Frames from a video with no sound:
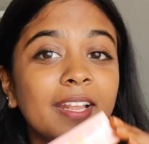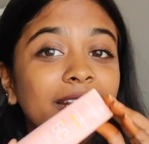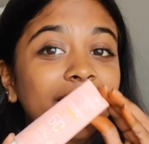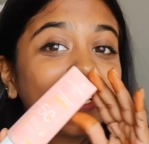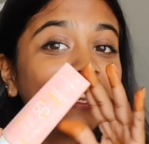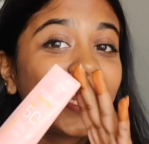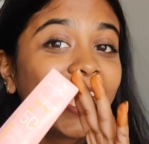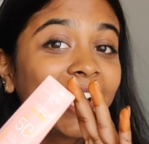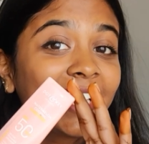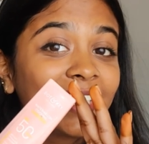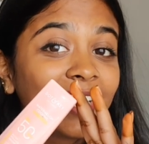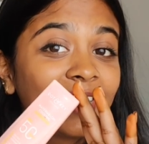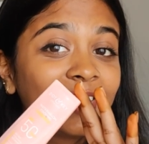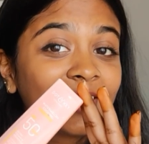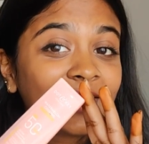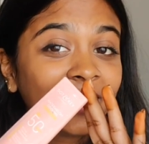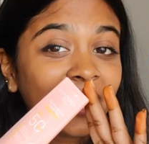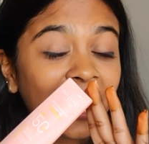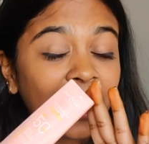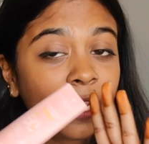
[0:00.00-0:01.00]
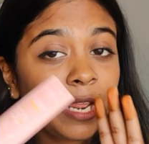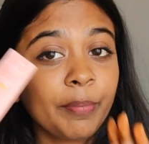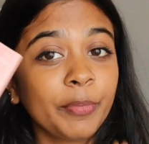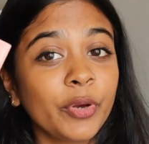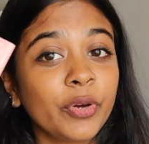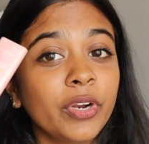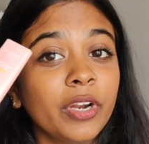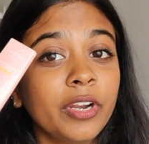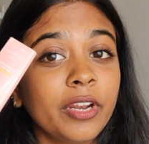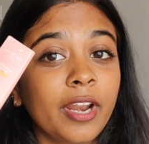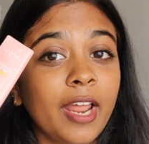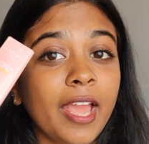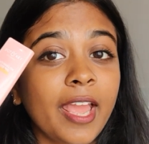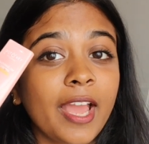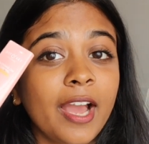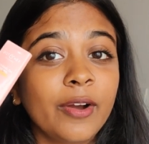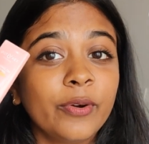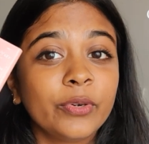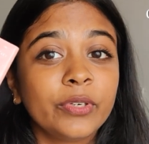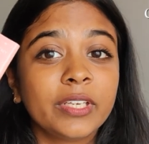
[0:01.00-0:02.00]
The next sunscreen I'm going to try
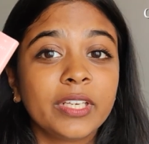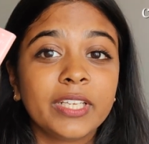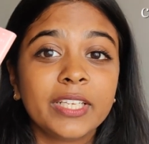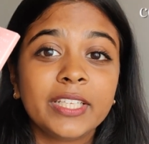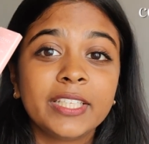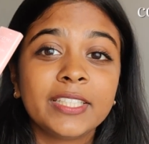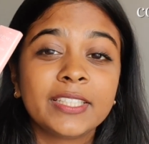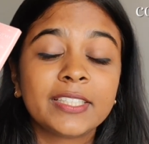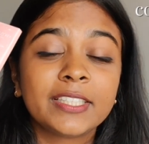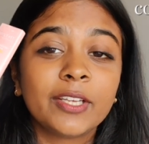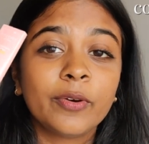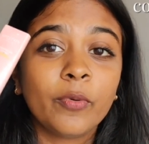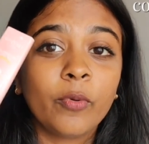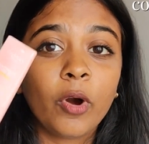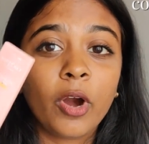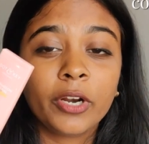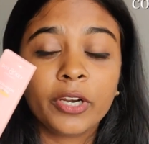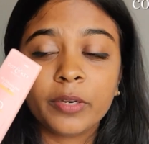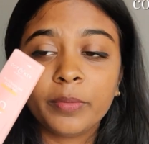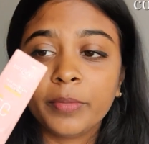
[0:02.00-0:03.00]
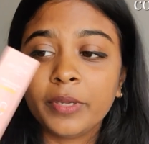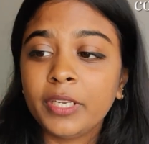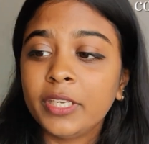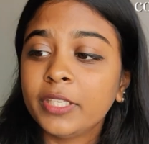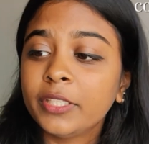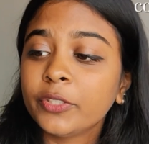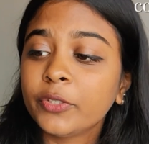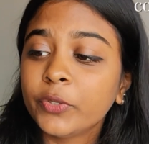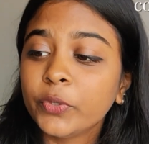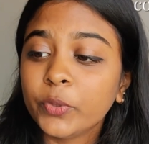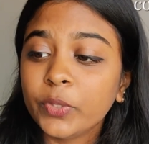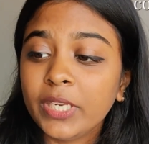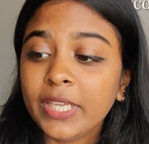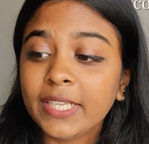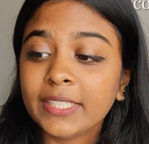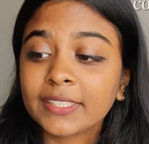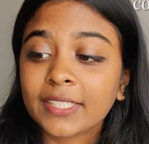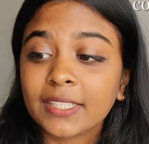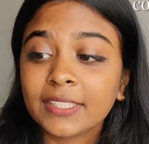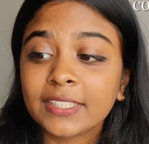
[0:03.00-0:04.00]
out is the Watermelon
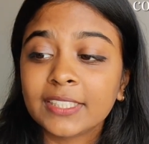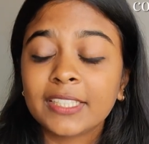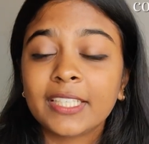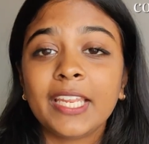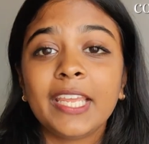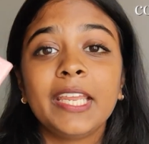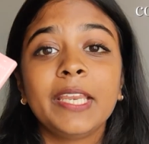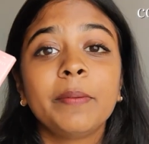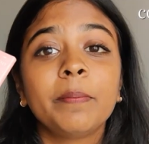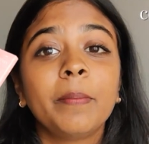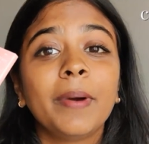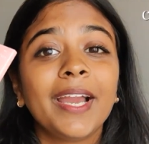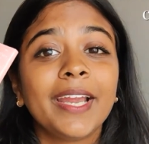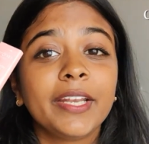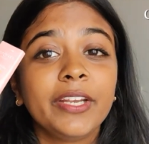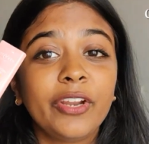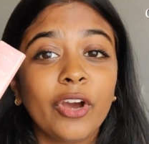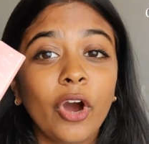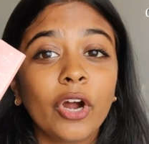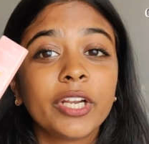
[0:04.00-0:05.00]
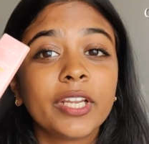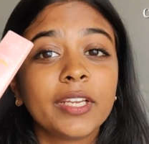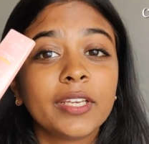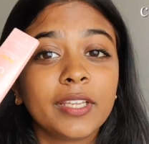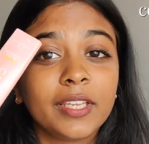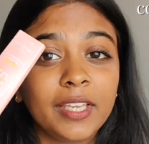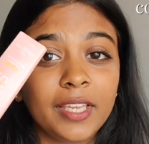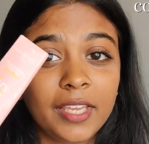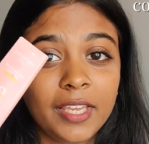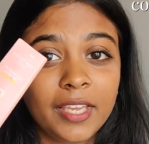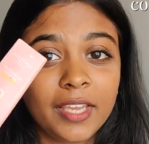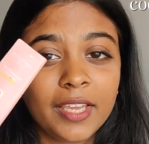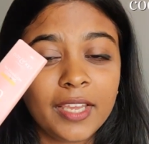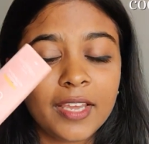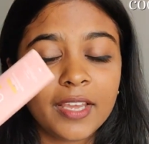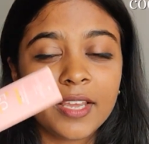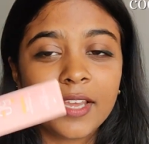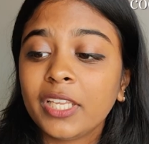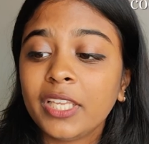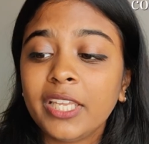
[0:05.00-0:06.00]
Cooling Sunscreen by Dot & Key.